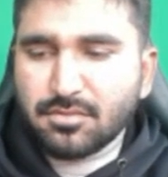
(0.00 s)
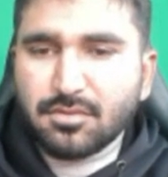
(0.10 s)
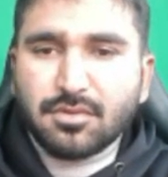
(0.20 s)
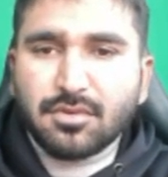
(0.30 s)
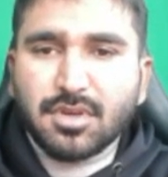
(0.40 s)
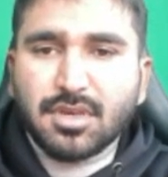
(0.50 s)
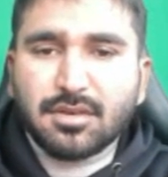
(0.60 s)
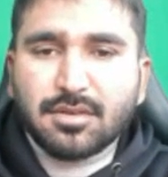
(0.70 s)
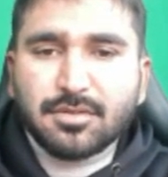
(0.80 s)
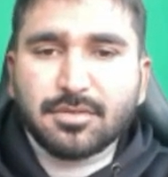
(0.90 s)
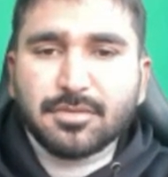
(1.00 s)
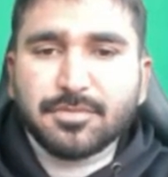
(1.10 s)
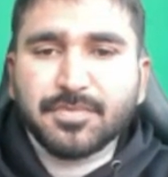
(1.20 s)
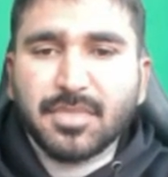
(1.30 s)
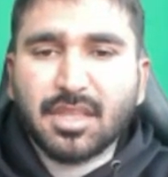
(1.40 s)
Okay.
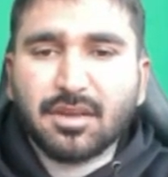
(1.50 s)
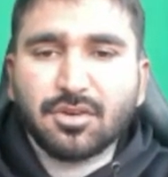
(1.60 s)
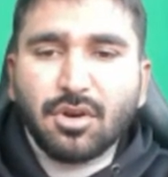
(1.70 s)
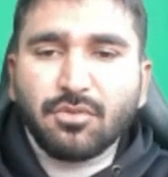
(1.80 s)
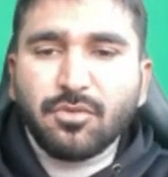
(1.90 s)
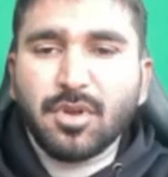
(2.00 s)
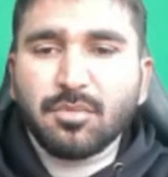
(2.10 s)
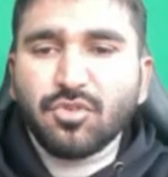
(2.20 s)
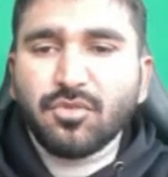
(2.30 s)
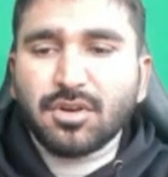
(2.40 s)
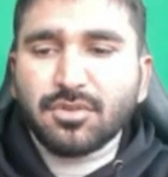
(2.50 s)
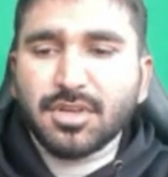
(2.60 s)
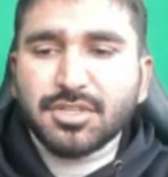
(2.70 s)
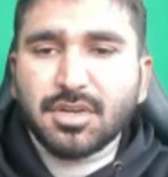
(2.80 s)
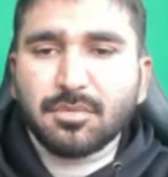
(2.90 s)
Now we will move on
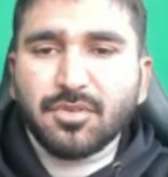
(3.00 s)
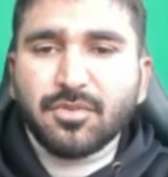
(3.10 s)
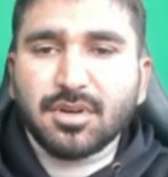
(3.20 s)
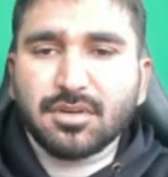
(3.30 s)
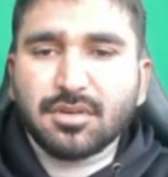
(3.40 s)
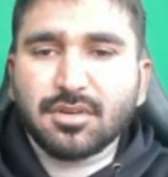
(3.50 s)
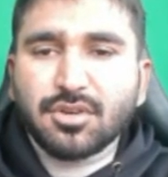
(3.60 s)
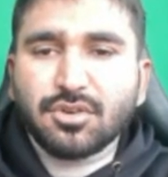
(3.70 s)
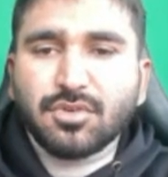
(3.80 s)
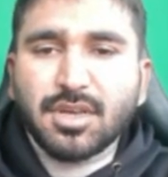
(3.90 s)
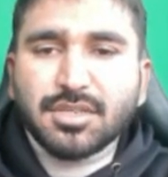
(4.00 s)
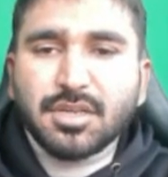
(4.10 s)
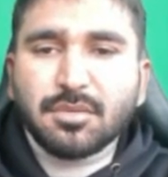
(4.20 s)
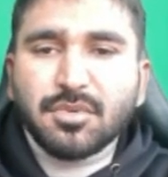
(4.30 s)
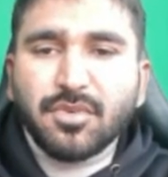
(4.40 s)
question number 1.
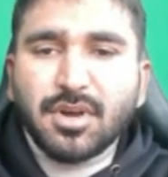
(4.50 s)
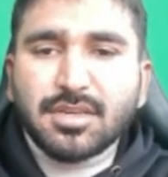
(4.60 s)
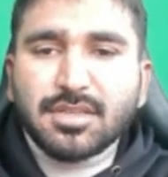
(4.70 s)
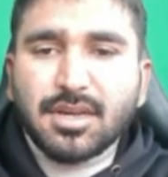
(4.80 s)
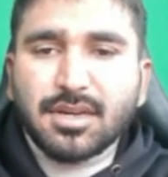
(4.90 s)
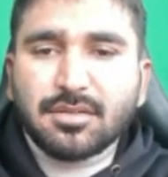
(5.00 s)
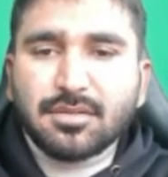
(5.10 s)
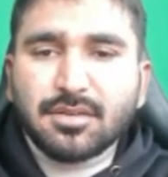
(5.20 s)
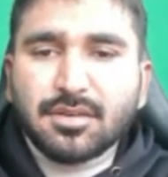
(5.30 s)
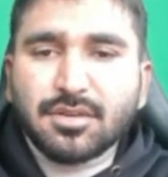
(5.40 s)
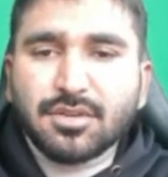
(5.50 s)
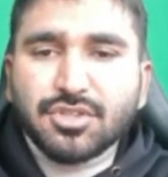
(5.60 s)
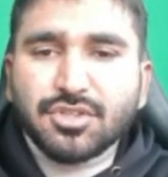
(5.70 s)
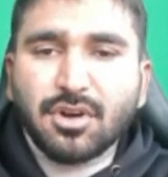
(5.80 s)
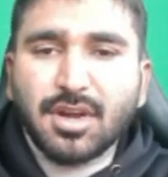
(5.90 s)
Question number 1 is that
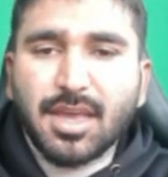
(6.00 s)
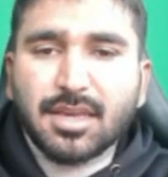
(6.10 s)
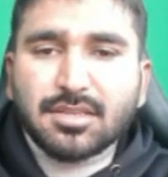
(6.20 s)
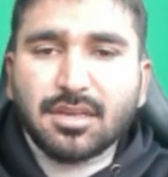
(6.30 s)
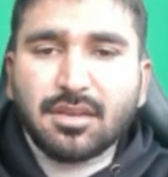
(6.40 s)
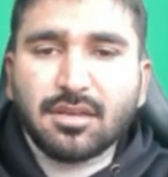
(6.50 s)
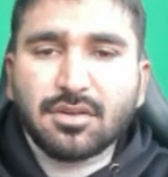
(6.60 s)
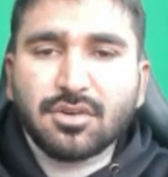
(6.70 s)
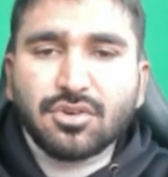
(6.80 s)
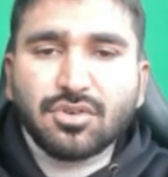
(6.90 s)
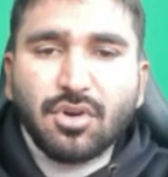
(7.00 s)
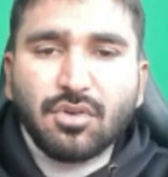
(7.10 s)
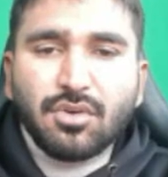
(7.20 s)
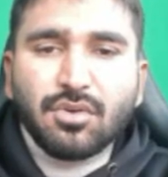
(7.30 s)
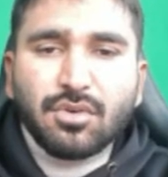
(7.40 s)
start Excel,
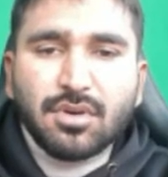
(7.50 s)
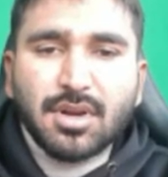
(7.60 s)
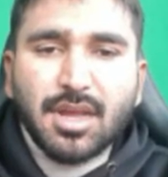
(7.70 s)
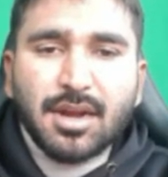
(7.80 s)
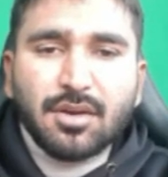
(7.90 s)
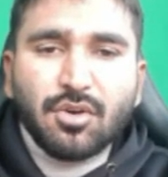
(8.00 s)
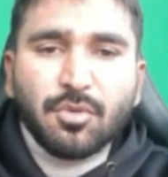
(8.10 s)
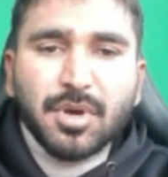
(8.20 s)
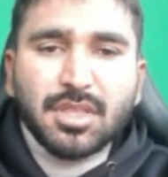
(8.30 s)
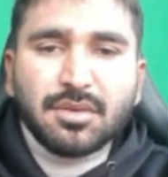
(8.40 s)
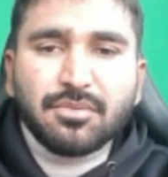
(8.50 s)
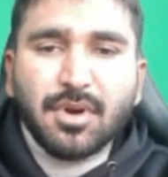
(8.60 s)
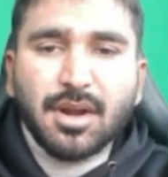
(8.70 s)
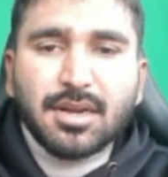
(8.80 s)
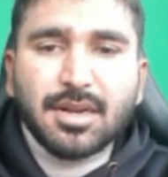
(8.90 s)
download and open the
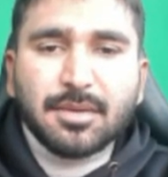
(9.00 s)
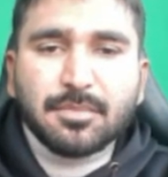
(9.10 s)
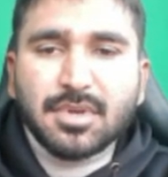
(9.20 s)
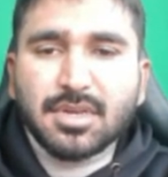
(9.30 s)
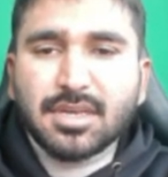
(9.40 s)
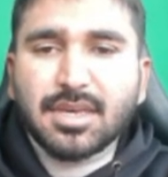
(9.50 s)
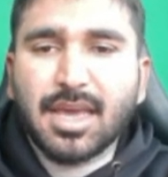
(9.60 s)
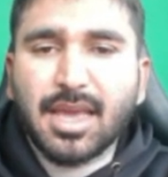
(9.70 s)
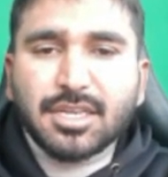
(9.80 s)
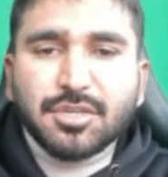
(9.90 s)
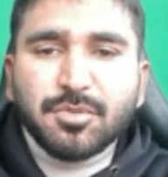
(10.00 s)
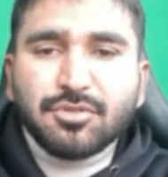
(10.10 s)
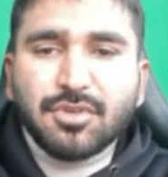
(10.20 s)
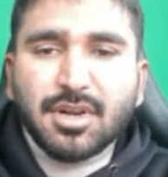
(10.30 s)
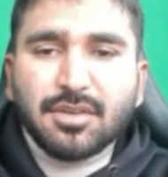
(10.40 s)
file name
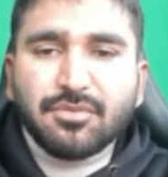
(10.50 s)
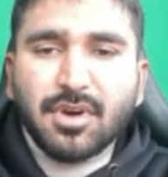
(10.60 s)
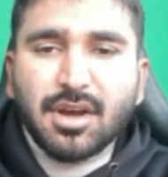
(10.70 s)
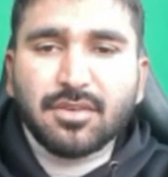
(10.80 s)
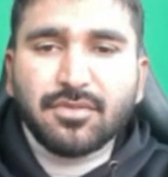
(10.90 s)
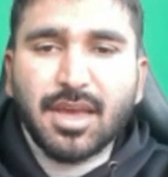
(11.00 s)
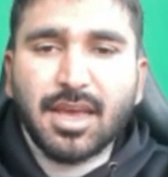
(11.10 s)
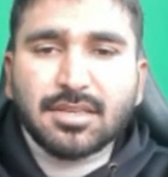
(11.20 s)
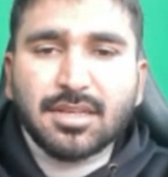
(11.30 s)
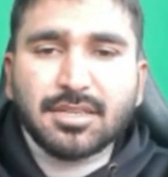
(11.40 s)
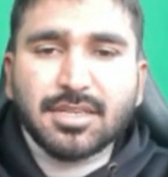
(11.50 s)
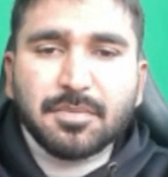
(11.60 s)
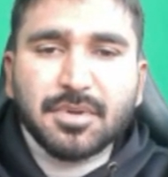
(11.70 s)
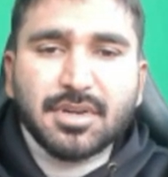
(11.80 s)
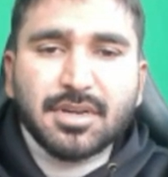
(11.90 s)
Exp25 Excel
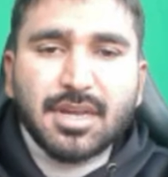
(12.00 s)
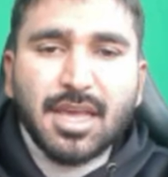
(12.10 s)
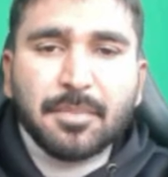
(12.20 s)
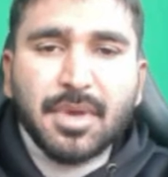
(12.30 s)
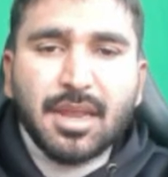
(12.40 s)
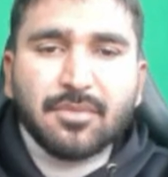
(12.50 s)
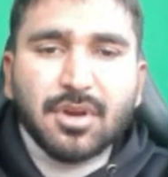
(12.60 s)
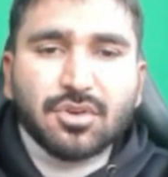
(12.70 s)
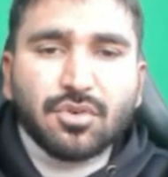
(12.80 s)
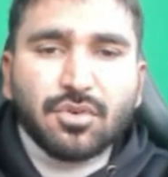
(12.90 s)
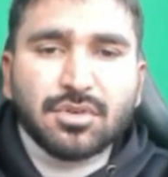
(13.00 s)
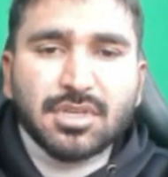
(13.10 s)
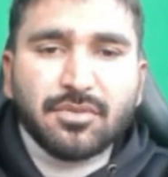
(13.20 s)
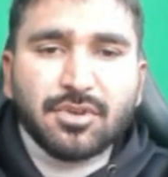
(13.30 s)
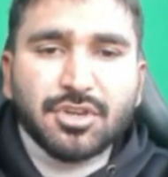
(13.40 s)
Chapter 8 ML1 Course
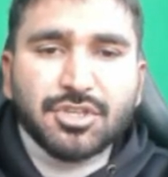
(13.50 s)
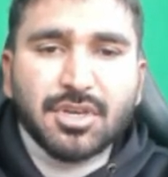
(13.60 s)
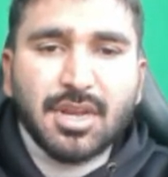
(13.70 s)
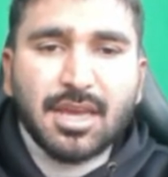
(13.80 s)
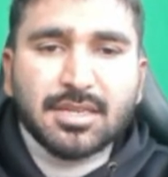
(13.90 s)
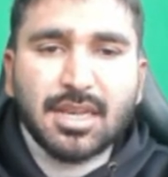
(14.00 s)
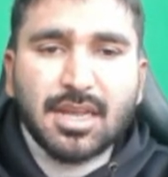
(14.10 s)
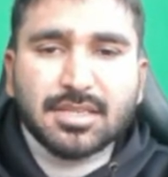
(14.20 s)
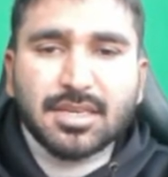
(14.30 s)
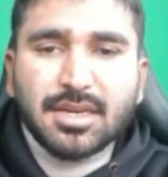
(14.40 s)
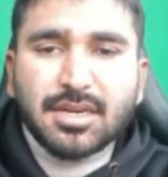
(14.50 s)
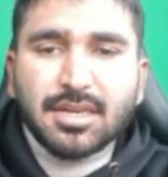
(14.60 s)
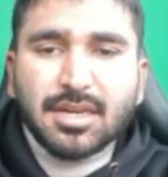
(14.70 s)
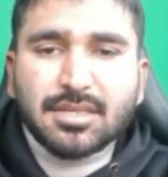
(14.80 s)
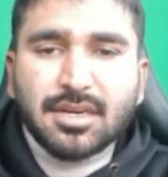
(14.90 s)
Evaluation XLS.
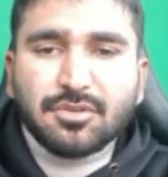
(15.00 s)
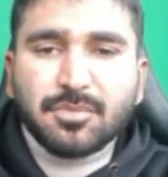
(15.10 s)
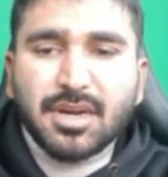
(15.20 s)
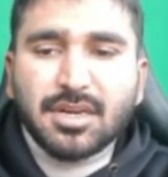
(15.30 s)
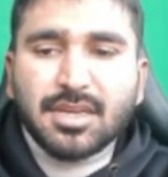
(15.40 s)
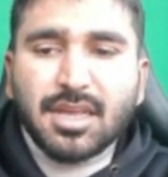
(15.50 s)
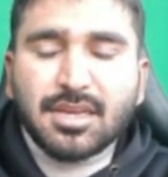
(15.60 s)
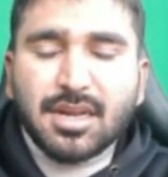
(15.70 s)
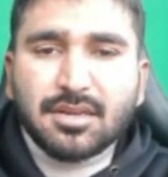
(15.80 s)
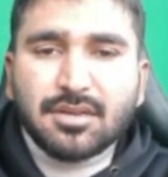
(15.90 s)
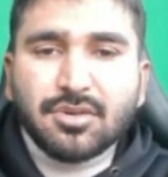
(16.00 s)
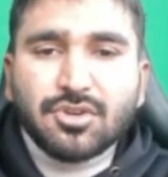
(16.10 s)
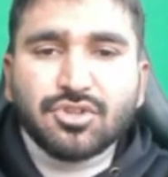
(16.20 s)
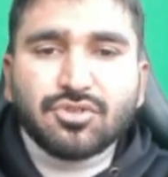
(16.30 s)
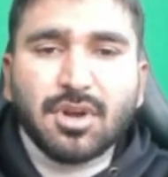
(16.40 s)
Grader has automatically added
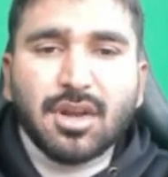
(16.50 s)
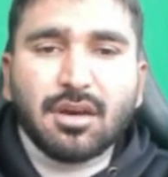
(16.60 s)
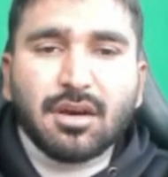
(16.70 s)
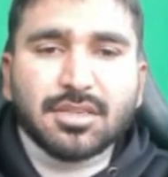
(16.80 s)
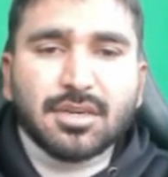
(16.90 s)
your last